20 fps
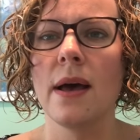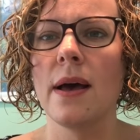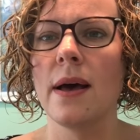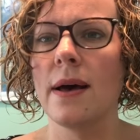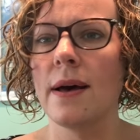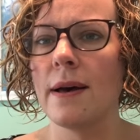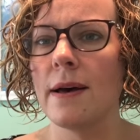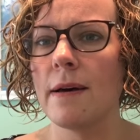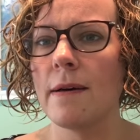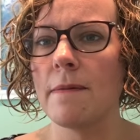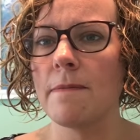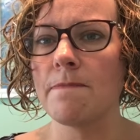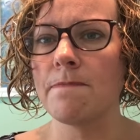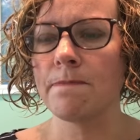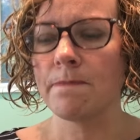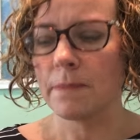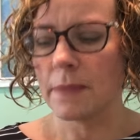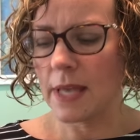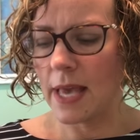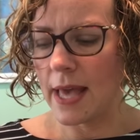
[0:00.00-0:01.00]

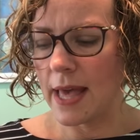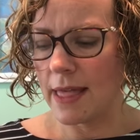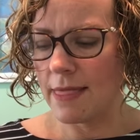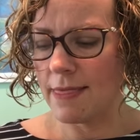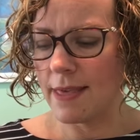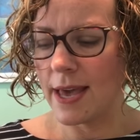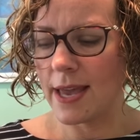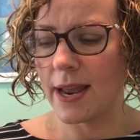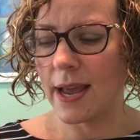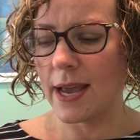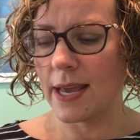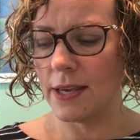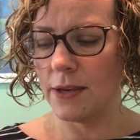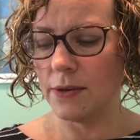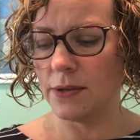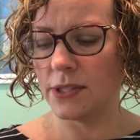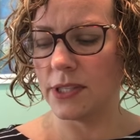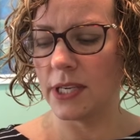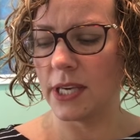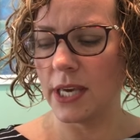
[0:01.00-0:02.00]
And then I
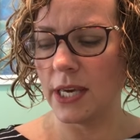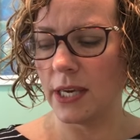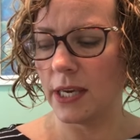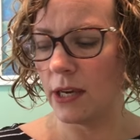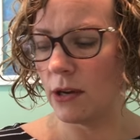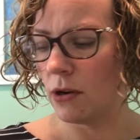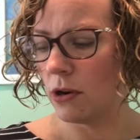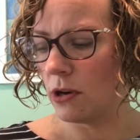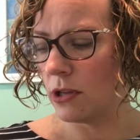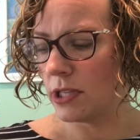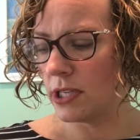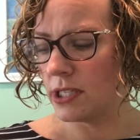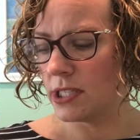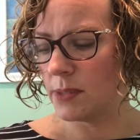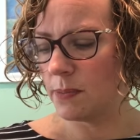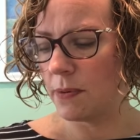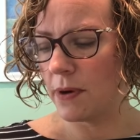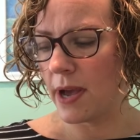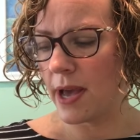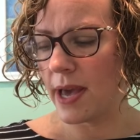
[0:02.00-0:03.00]
use the Kinky Curly
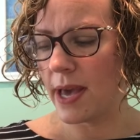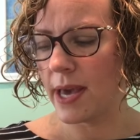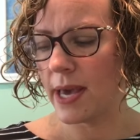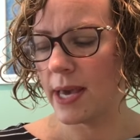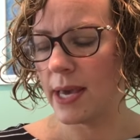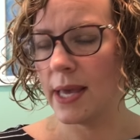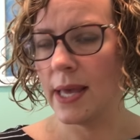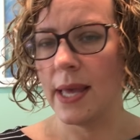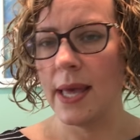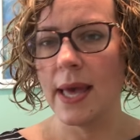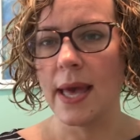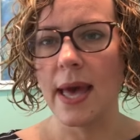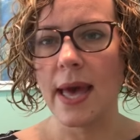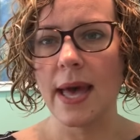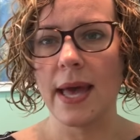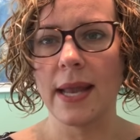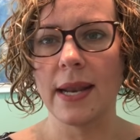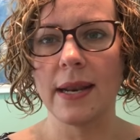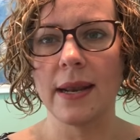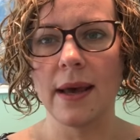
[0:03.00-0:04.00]
spray,
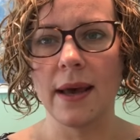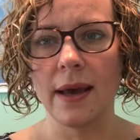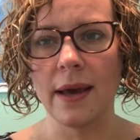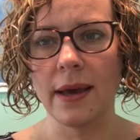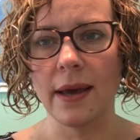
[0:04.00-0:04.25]
and